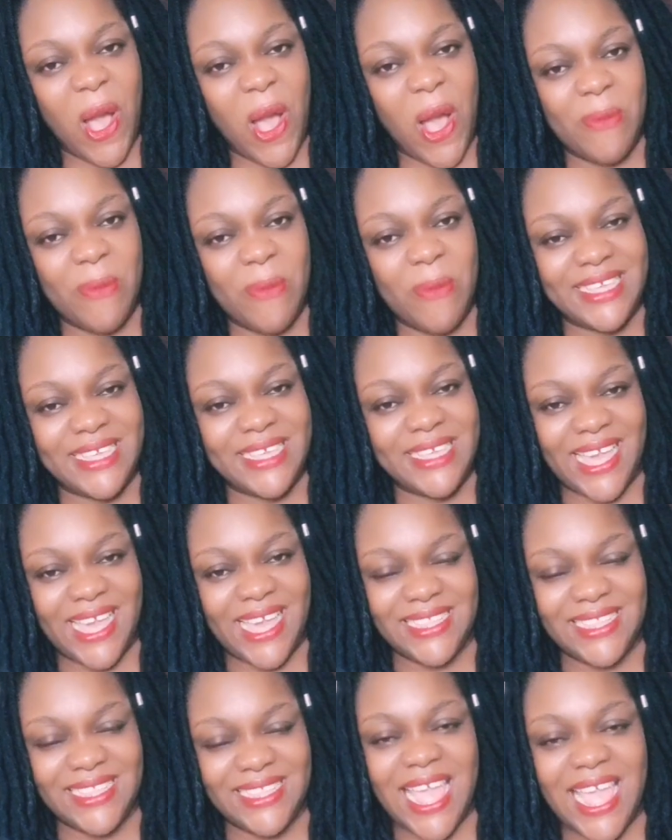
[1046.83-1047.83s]
All my
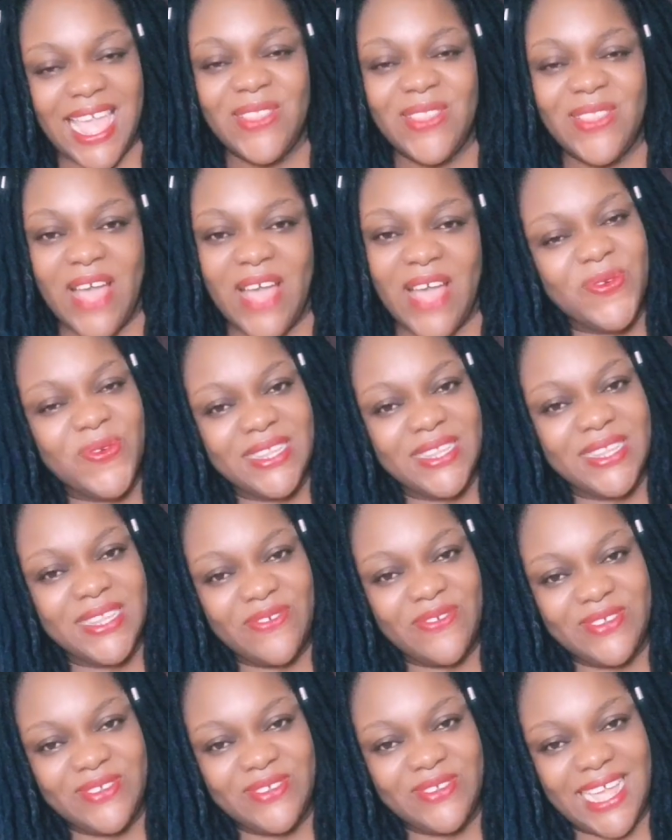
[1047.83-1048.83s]
cares. Do have a
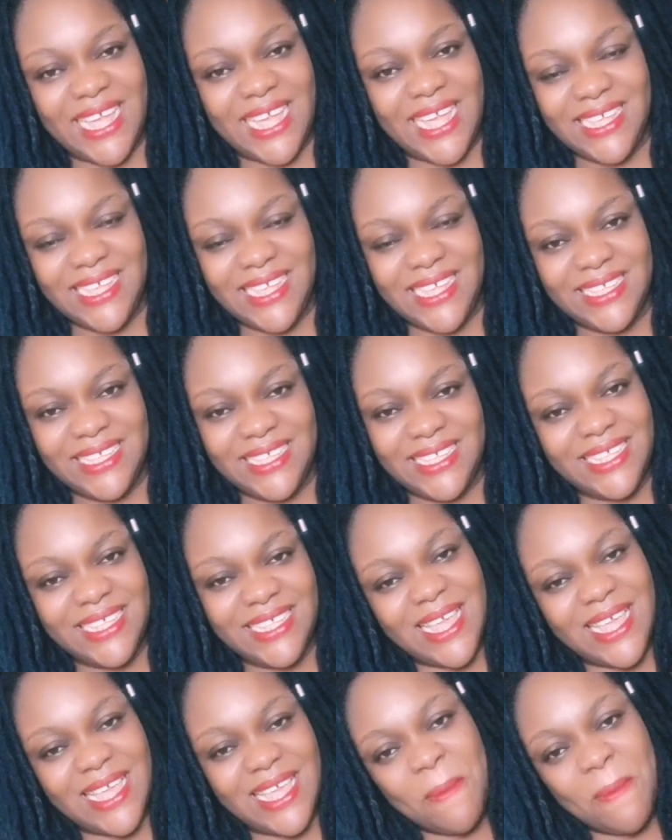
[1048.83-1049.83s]
wonderful day.
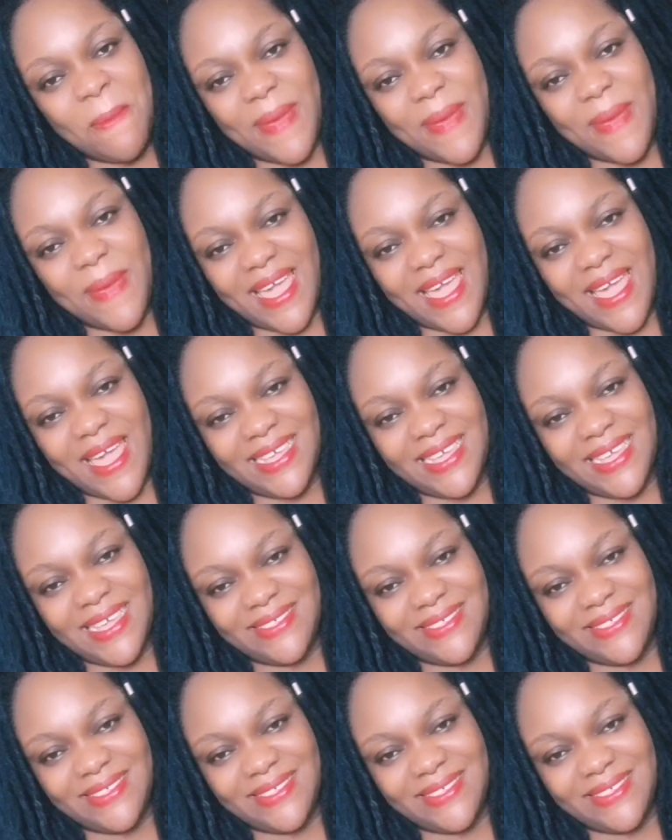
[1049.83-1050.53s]
Bye.